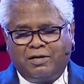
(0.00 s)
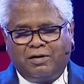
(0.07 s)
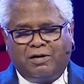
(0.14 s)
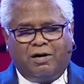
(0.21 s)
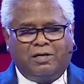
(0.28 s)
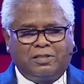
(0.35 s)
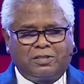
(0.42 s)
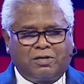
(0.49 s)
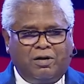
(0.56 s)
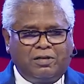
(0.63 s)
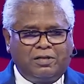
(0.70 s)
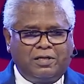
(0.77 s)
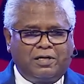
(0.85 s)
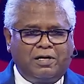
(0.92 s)
God is
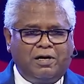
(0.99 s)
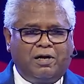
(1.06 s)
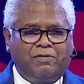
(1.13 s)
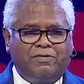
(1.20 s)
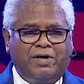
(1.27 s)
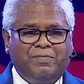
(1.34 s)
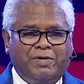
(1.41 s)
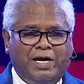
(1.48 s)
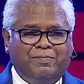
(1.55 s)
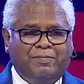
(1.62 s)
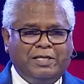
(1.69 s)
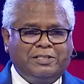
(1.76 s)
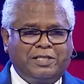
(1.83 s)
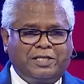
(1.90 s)
called the God of Abraham,
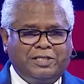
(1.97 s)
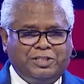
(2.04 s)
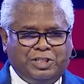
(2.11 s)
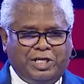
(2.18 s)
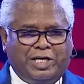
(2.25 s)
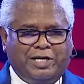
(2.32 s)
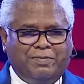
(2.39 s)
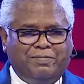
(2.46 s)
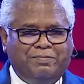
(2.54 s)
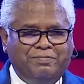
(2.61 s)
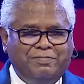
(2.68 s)
Isaac, and Jacob.